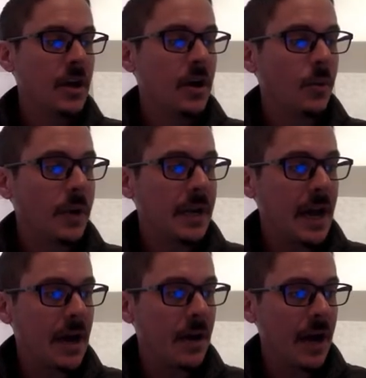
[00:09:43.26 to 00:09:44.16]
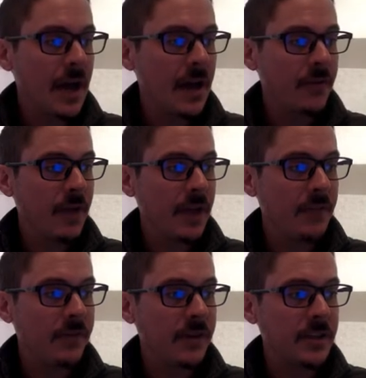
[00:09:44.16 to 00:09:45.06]
we now have a
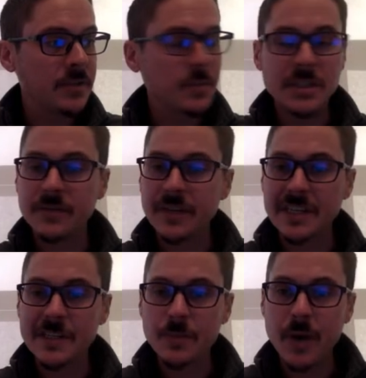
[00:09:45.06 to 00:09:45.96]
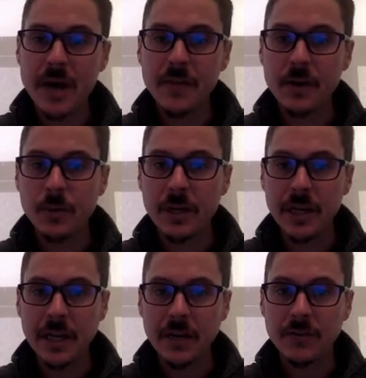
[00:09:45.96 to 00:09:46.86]
very specific spot that we
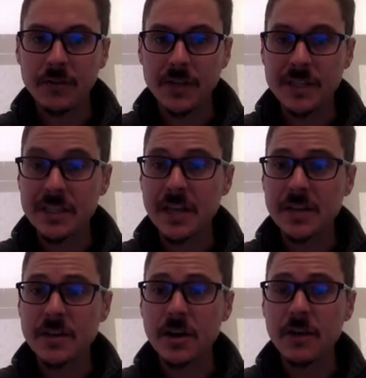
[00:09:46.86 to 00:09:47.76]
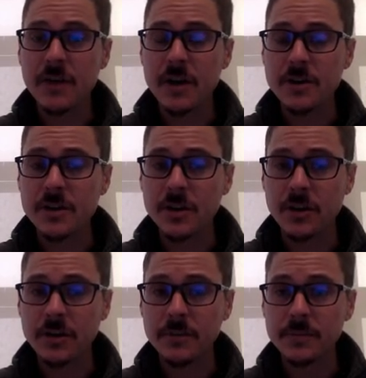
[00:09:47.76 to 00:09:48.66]
need for the center of our circle.